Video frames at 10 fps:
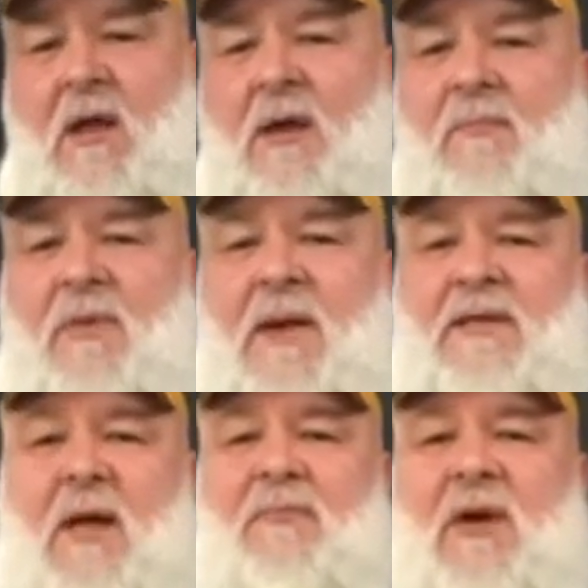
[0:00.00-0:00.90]
gonna bring my
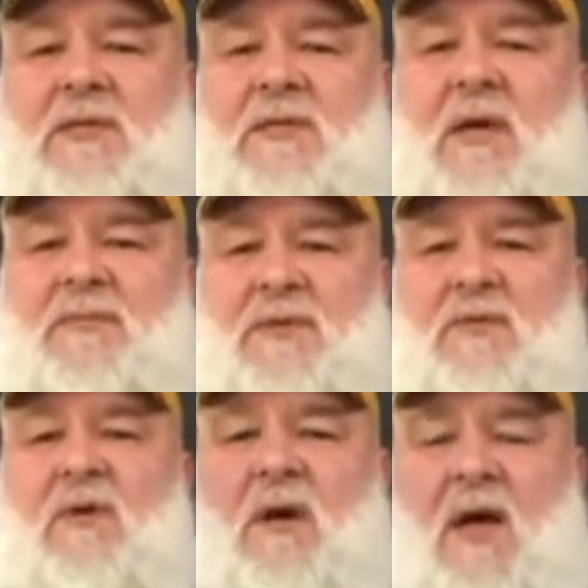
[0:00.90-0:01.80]
dead presses up
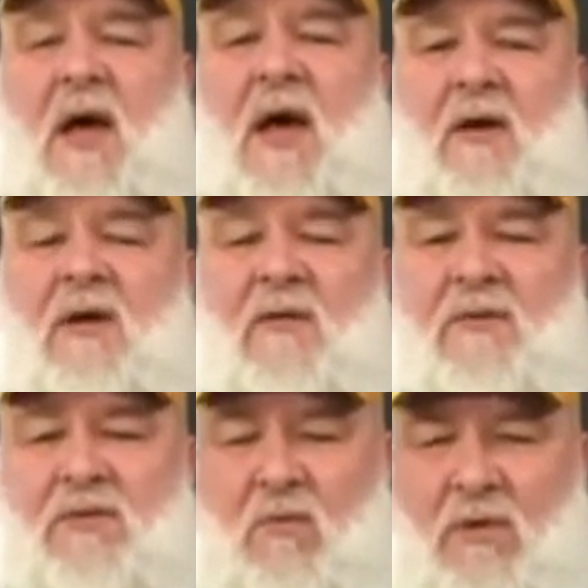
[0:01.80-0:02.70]
to a higher
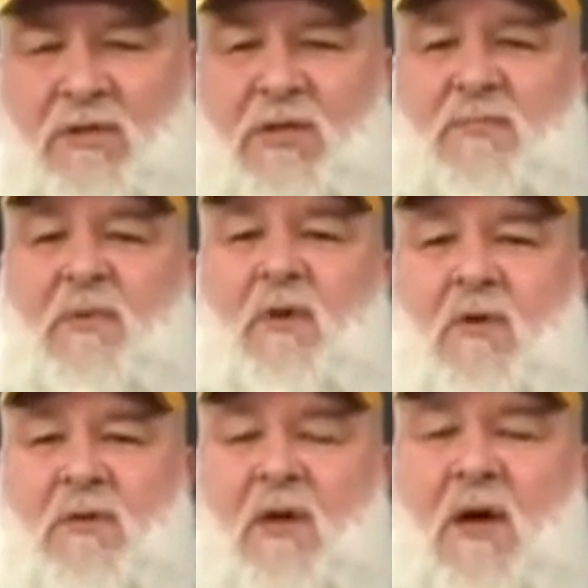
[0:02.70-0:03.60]
level to work just
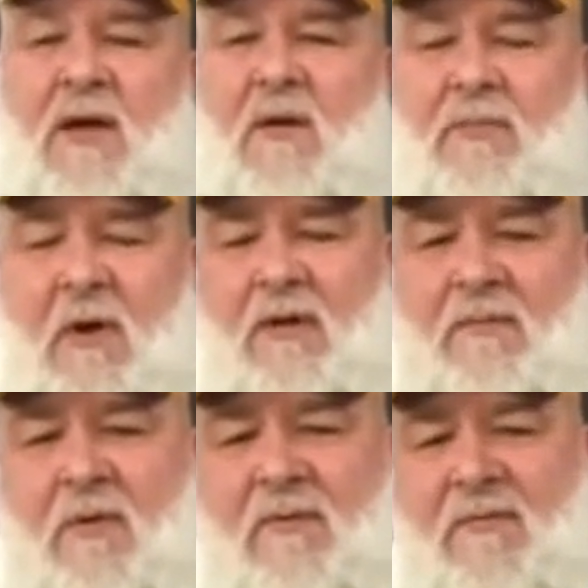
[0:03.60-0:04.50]
below the lockout
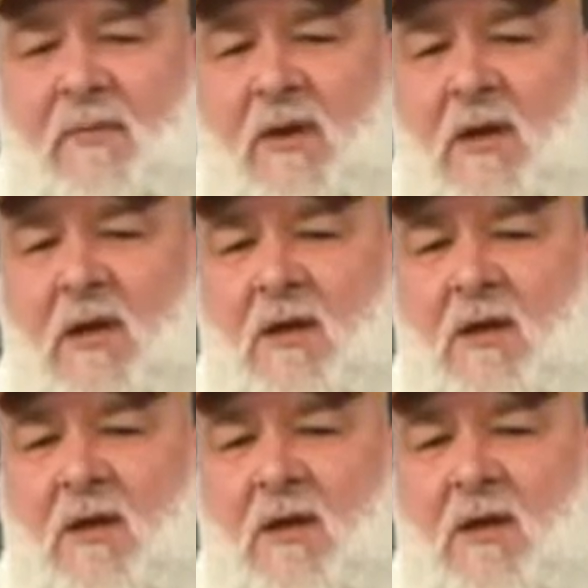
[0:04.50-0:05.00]
point, point for me.